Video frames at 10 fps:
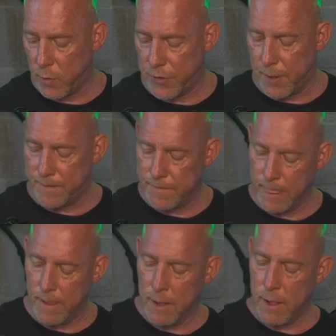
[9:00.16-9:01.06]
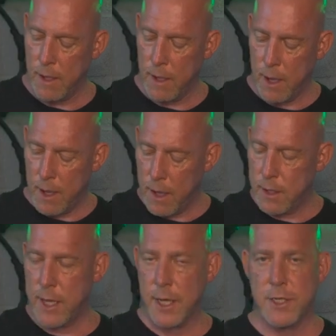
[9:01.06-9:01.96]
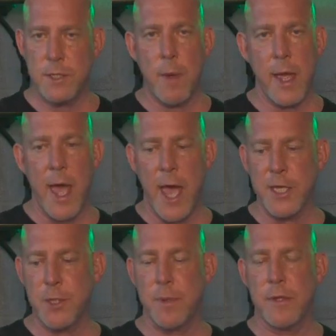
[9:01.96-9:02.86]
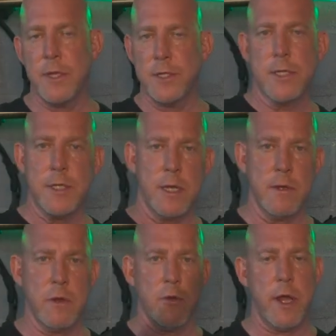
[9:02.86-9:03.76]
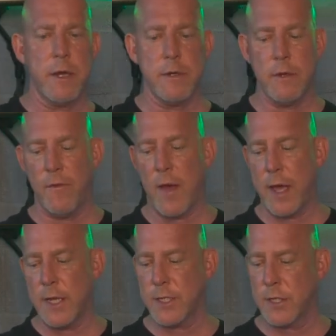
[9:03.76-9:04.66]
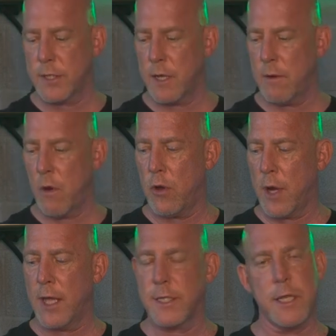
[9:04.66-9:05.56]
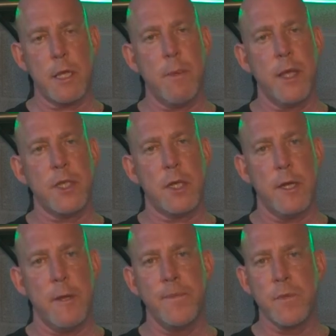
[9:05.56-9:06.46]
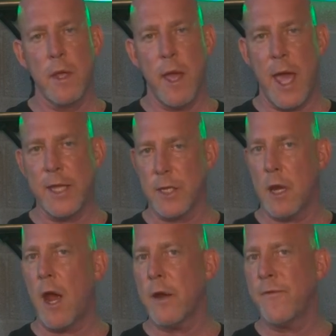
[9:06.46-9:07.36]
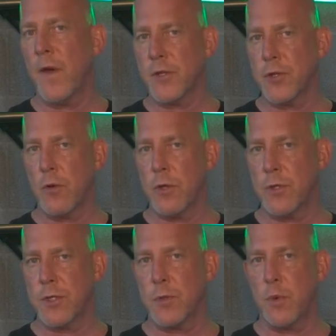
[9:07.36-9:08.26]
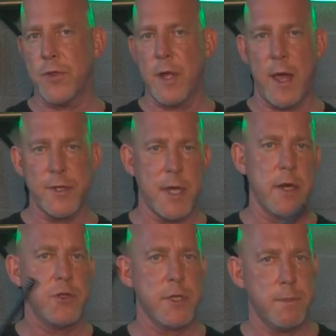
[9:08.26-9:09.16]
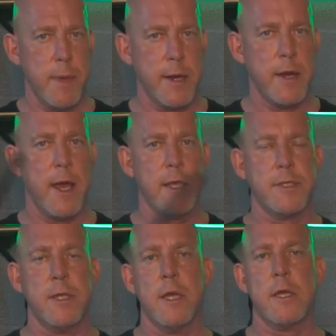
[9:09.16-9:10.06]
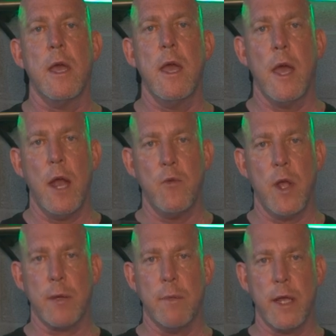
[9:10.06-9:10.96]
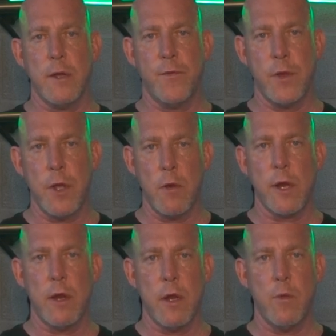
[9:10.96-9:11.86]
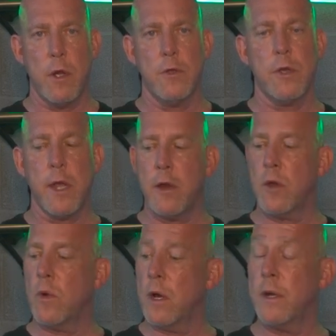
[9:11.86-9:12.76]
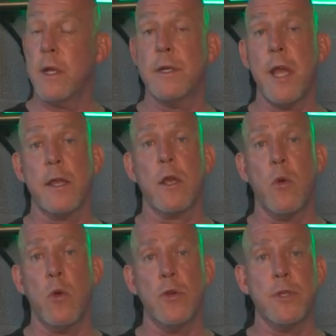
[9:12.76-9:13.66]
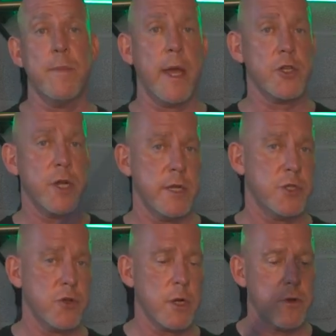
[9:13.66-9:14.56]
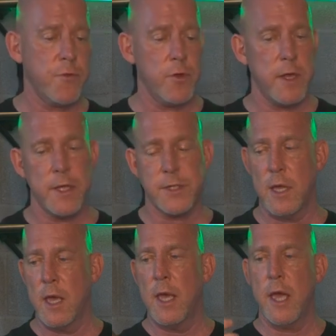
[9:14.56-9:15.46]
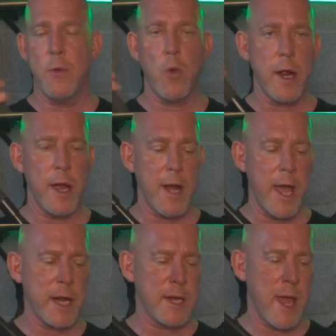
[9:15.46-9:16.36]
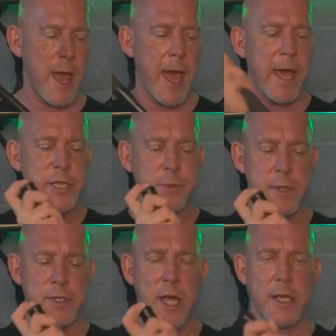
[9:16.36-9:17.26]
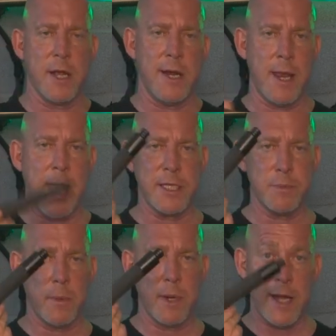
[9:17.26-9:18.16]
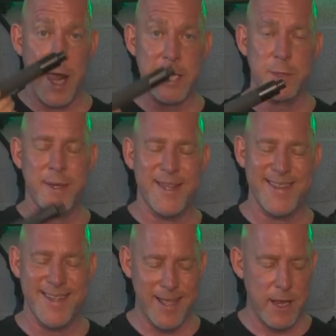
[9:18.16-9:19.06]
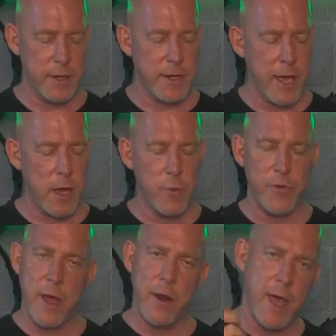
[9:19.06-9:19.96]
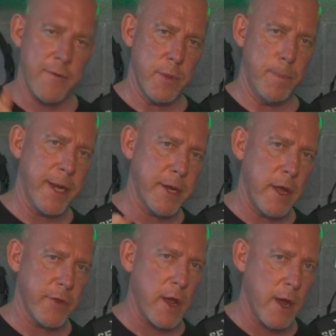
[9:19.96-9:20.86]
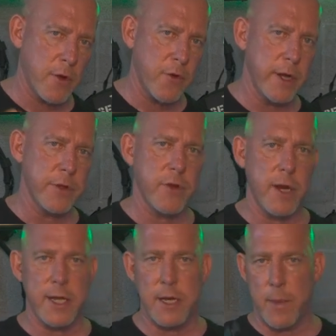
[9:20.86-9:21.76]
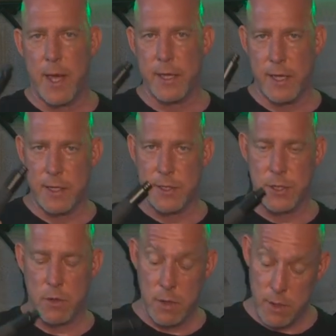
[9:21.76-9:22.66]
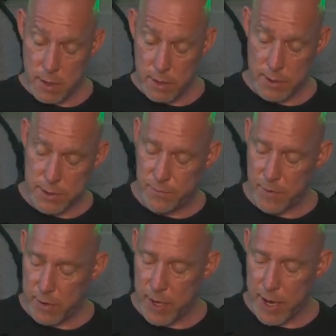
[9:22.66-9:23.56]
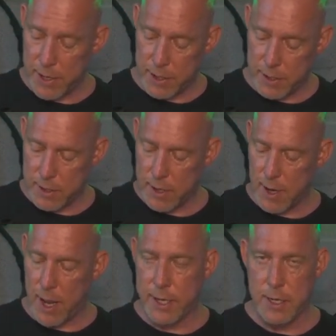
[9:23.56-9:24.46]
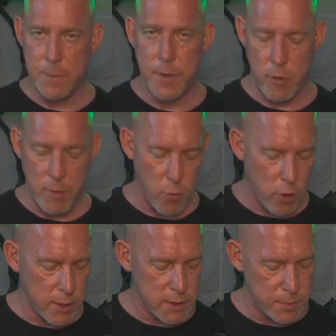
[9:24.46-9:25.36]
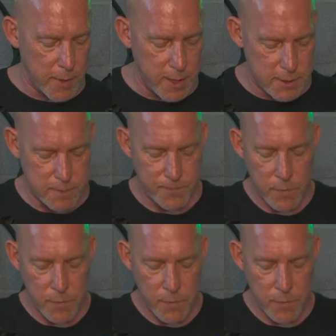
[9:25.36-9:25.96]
with it. Next is my ASP. This is a great device. It's our nightstick basically. Has a lot of functional uses with it outside of just being a nightstick. I recommend if you don't carry one, you carry one and take a course. I'm actually an instructor for this. And why I like the ASP is I can clasp it down without having to beat it on the concrete and try to get it back in. So this is very handy and I like it up here in my working space.